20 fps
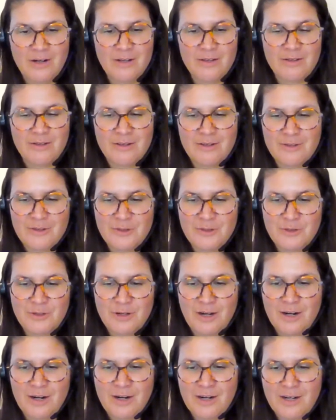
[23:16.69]
uh, you
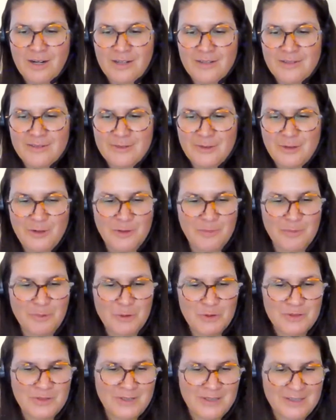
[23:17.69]
know, art or
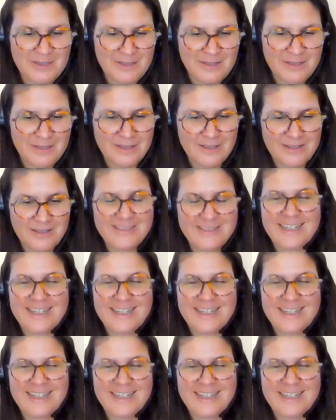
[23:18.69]
music uh,